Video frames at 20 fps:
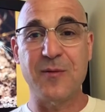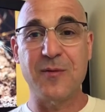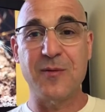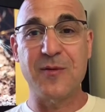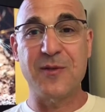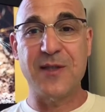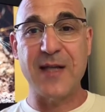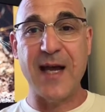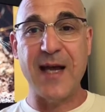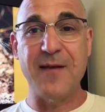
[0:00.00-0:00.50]

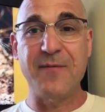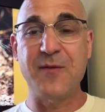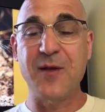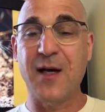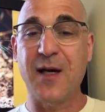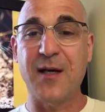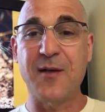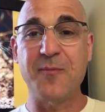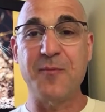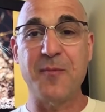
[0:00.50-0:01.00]
saved
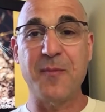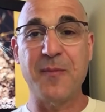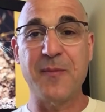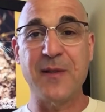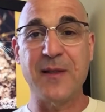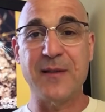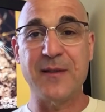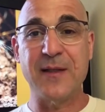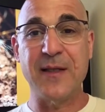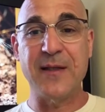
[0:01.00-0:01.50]

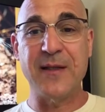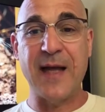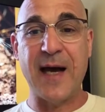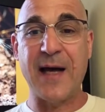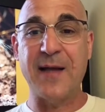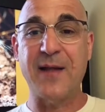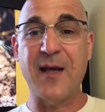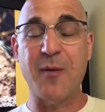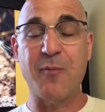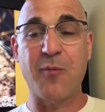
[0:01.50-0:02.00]
in
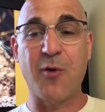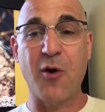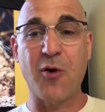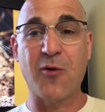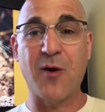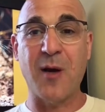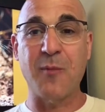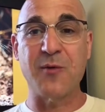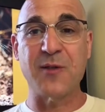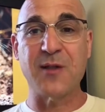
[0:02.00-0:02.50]
that
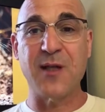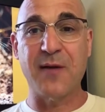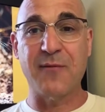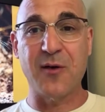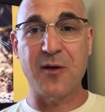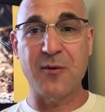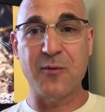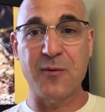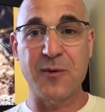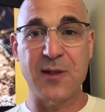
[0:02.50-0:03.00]
program was
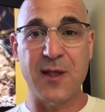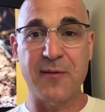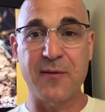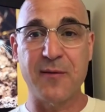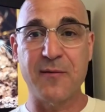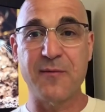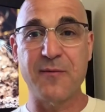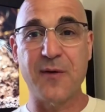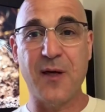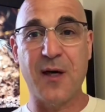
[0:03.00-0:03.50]
never
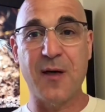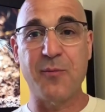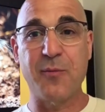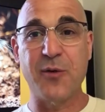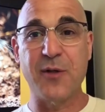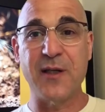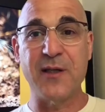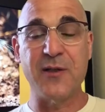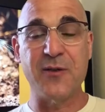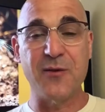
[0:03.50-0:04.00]

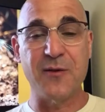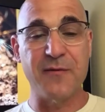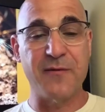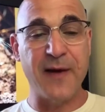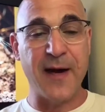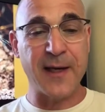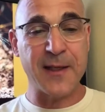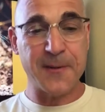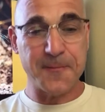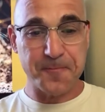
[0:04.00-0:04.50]
put into
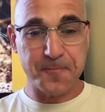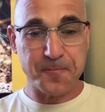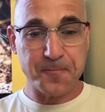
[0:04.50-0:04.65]
effect.